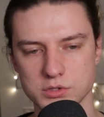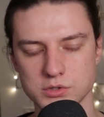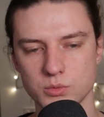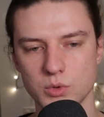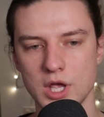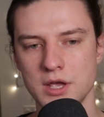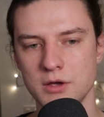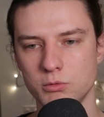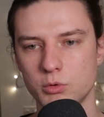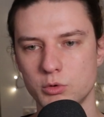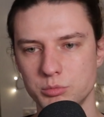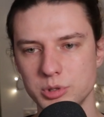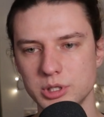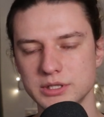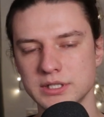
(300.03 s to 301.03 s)
So we
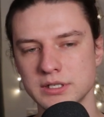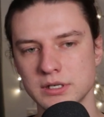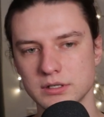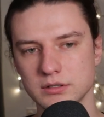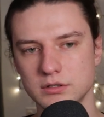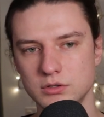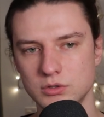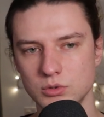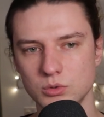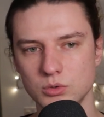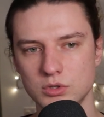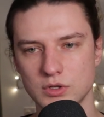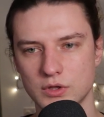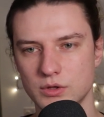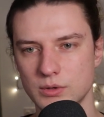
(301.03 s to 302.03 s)
were building 2
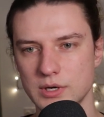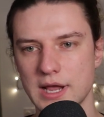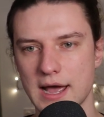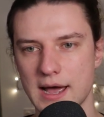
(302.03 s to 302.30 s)
to 3